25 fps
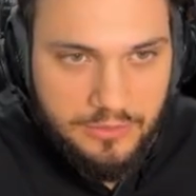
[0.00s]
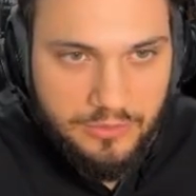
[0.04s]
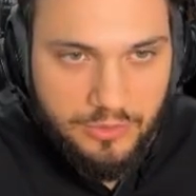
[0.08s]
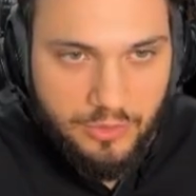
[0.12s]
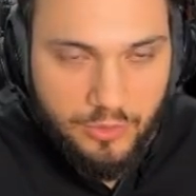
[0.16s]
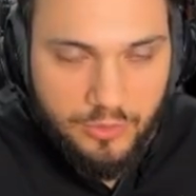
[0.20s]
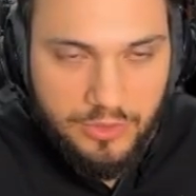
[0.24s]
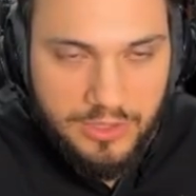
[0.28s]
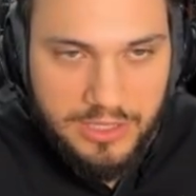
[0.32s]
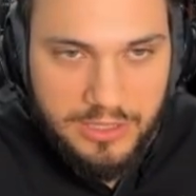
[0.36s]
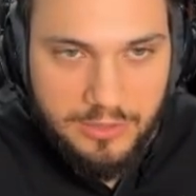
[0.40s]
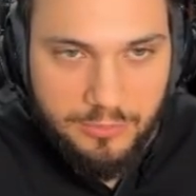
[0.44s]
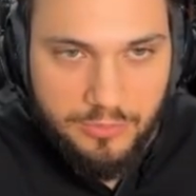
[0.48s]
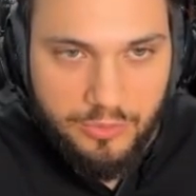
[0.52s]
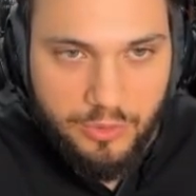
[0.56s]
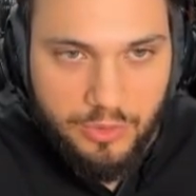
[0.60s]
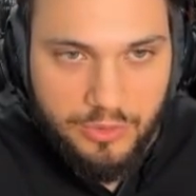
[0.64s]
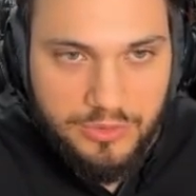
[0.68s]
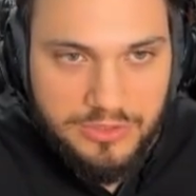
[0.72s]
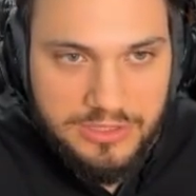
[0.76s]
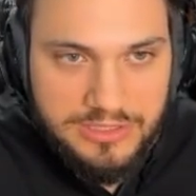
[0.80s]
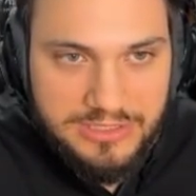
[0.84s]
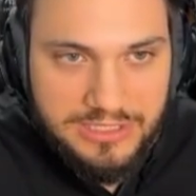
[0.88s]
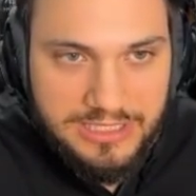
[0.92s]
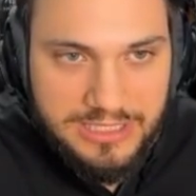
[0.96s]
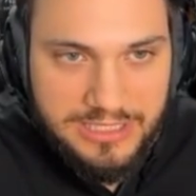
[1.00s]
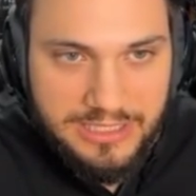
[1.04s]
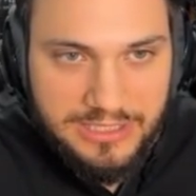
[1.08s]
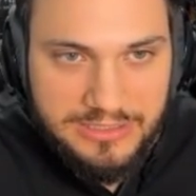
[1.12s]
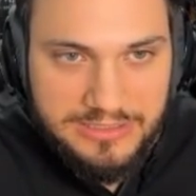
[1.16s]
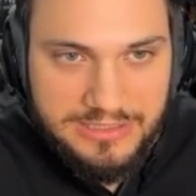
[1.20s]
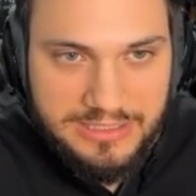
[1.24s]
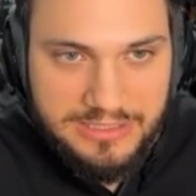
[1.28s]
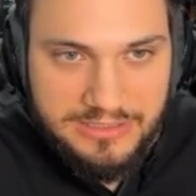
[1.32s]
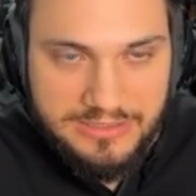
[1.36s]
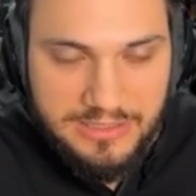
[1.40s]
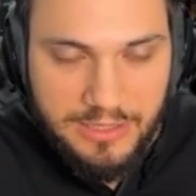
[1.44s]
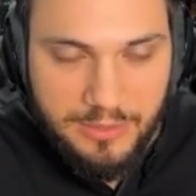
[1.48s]
Look, he broke this here.
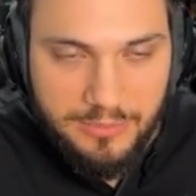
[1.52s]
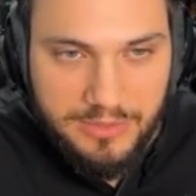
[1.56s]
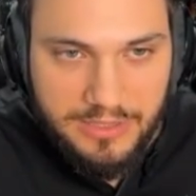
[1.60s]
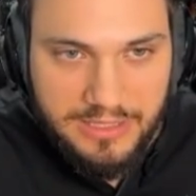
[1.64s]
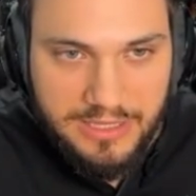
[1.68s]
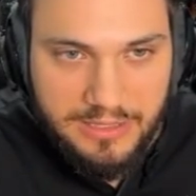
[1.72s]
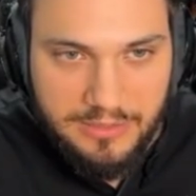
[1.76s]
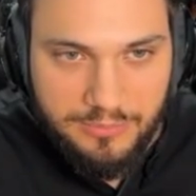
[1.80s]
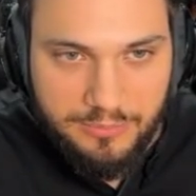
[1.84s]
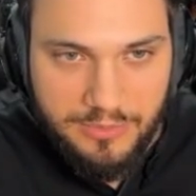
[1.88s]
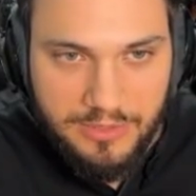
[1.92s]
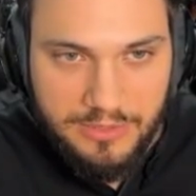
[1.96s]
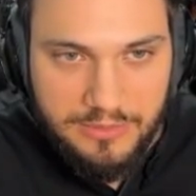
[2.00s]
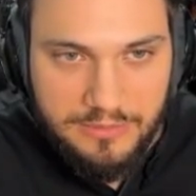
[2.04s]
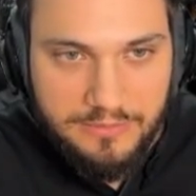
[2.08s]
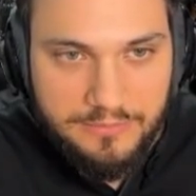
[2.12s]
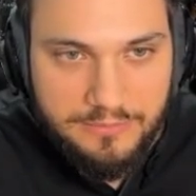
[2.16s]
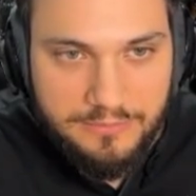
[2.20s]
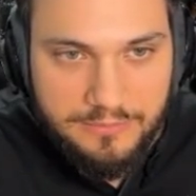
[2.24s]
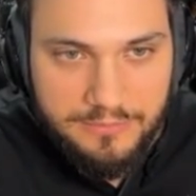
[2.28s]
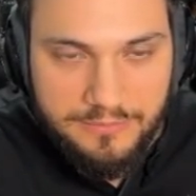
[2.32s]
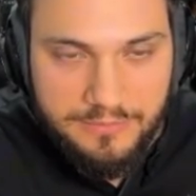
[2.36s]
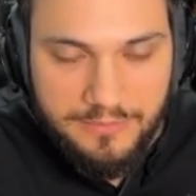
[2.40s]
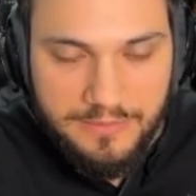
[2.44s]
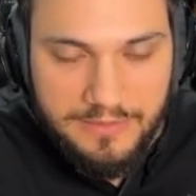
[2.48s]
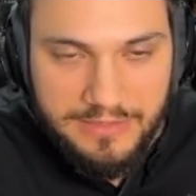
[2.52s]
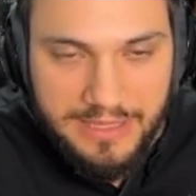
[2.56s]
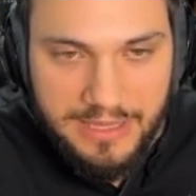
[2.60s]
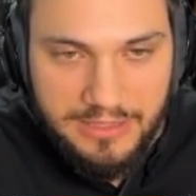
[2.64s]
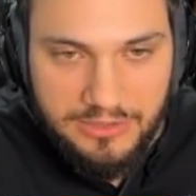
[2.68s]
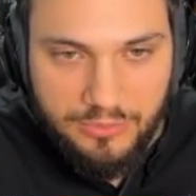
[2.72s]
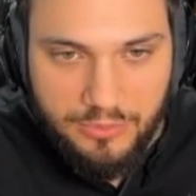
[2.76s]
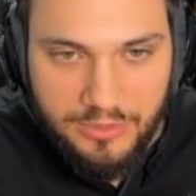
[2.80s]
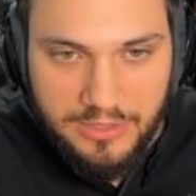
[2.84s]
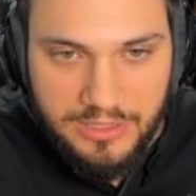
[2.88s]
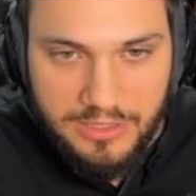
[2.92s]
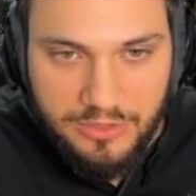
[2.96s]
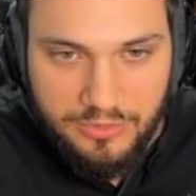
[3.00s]
See, it's coming at me.
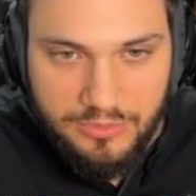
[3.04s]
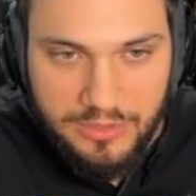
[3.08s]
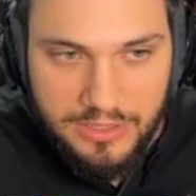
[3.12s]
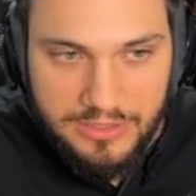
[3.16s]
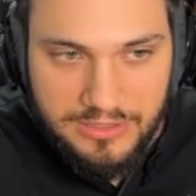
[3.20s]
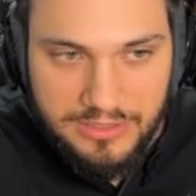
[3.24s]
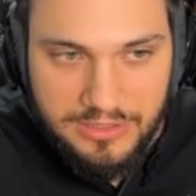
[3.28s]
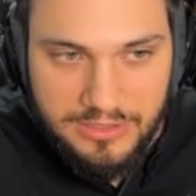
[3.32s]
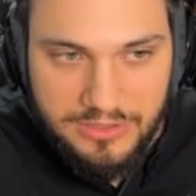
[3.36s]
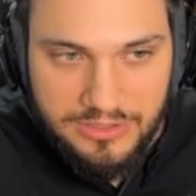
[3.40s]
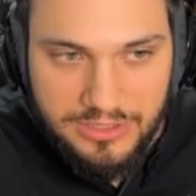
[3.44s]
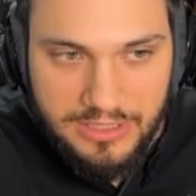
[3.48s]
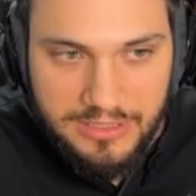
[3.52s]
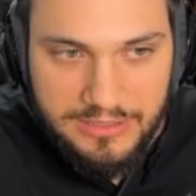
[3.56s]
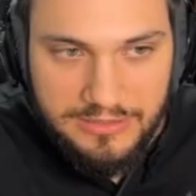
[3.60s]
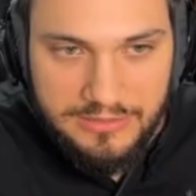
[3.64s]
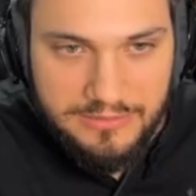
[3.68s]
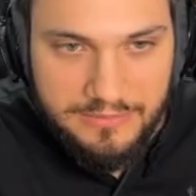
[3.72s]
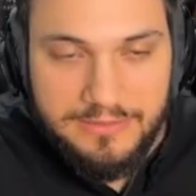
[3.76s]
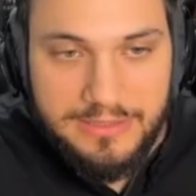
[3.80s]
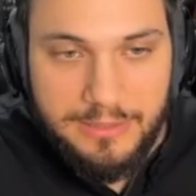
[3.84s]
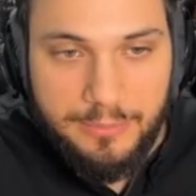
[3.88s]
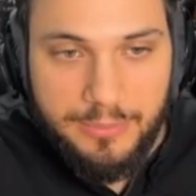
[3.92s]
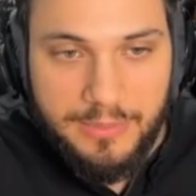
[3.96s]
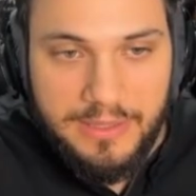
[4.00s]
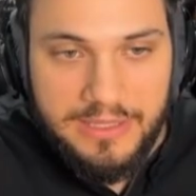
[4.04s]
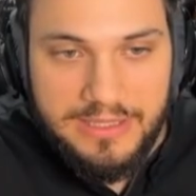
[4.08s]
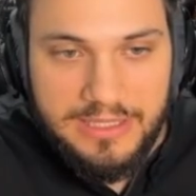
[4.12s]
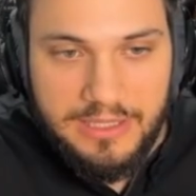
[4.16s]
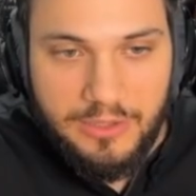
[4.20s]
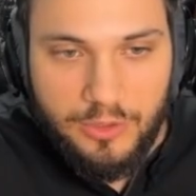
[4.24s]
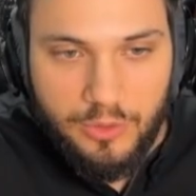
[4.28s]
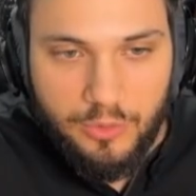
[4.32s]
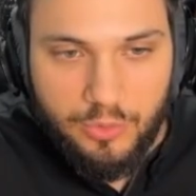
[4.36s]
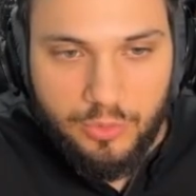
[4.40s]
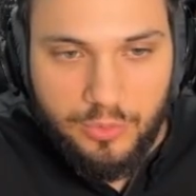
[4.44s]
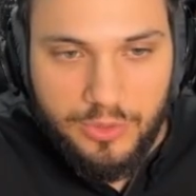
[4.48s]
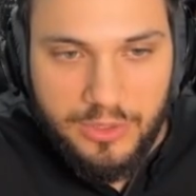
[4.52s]
That's when he created a chest.
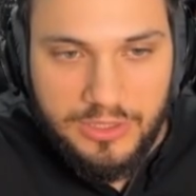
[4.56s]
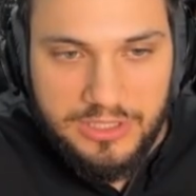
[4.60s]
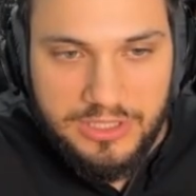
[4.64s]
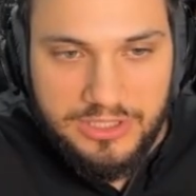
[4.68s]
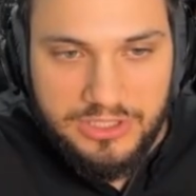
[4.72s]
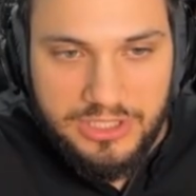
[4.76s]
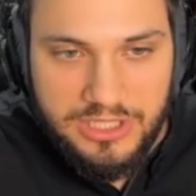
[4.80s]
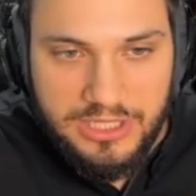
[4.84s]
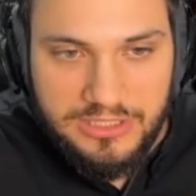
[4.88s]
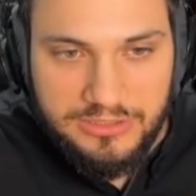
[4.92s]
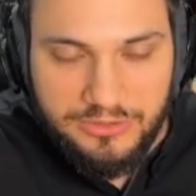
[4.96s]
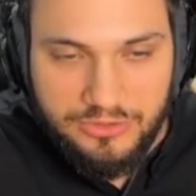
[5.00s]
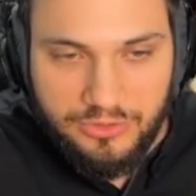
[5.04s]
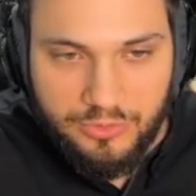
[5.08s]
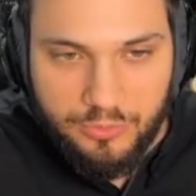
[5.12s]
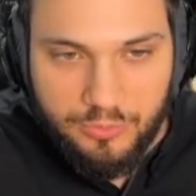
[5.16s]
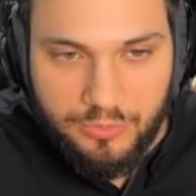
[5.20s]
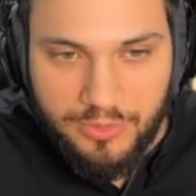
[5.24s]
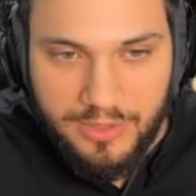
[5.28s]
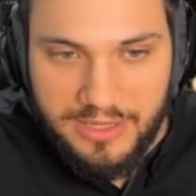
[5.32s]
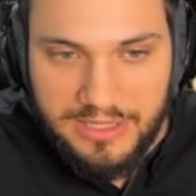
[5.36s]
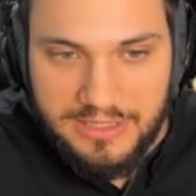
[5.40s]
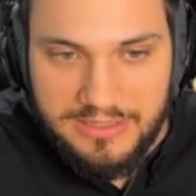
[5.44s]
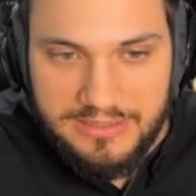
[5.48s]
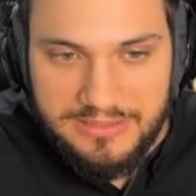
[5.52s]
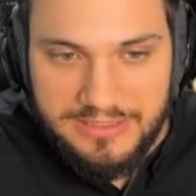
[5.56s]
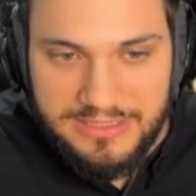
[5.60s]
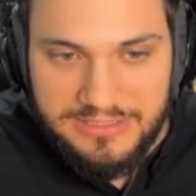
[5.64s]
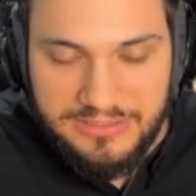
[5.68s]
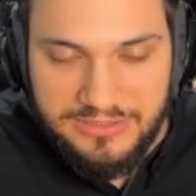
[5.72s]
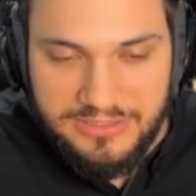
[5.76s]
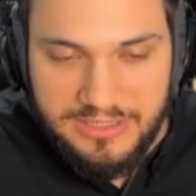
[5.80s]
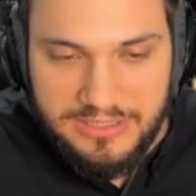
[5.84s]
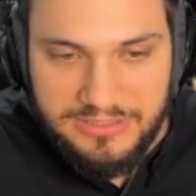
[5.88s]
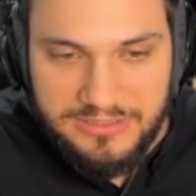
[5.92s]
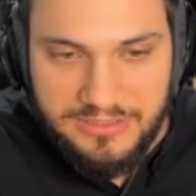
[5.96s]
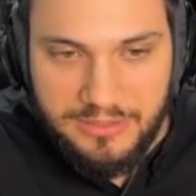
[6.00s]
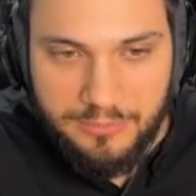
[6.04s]
Depending on which chest you break, this
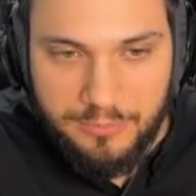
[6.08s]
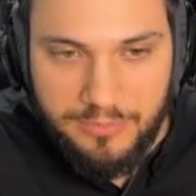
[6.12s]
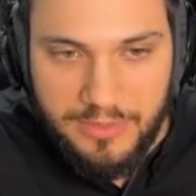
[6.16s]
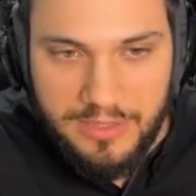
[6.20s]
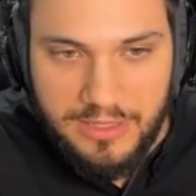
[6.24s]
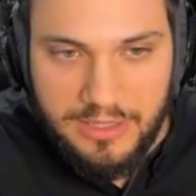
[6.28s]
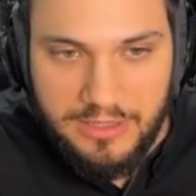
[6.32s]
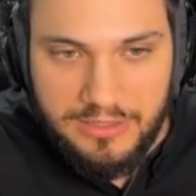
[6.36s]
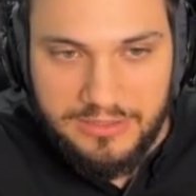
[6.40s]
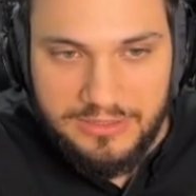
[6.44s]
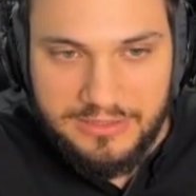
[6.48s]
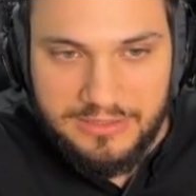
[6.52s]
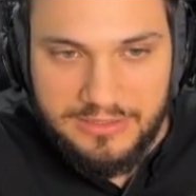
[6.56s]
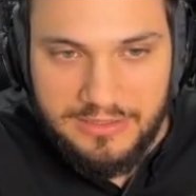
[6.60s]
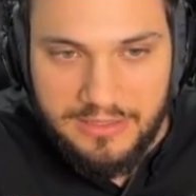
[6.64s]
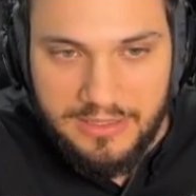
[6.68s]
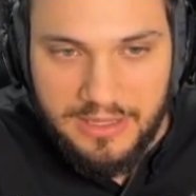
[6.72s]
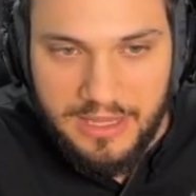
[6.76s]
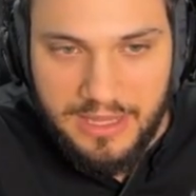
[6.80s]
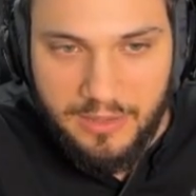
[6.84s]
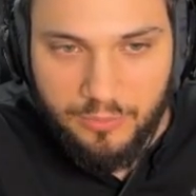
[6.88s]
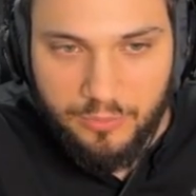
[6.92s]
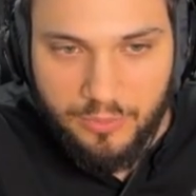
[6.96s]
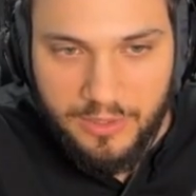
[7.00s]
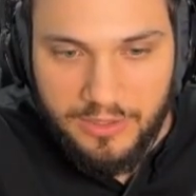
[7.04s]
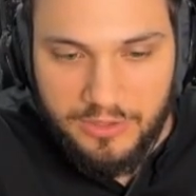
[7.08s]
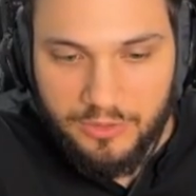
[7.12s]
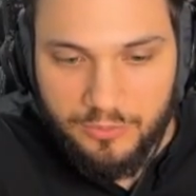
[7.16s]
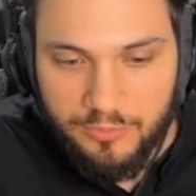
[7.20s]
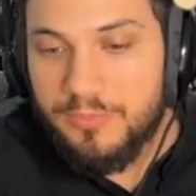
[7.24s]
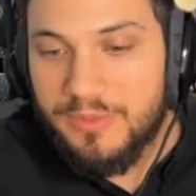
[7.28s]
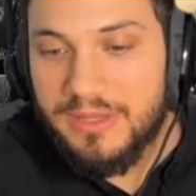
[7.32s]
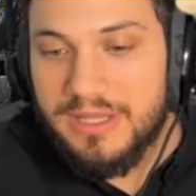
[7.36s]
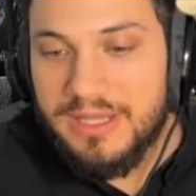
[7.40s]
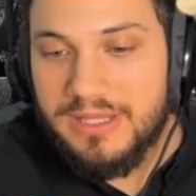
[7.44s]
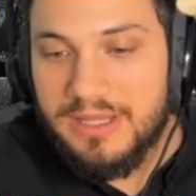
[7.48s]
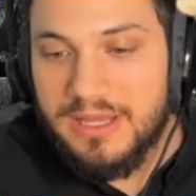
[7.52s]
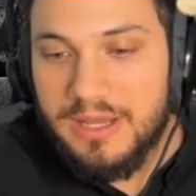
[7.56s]
chest appears. And when you
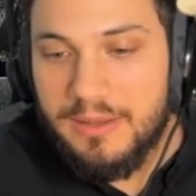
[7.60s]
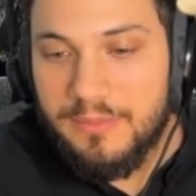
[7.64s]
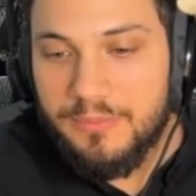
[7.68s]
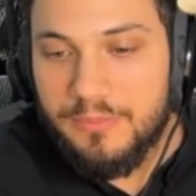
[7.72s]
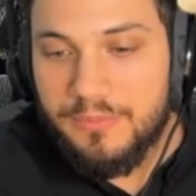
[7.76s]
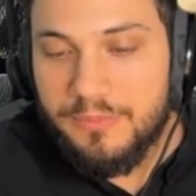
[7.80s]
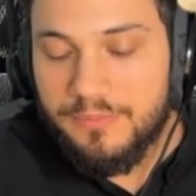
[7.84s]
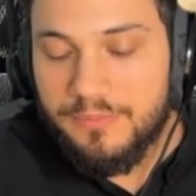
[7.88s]
pick it up,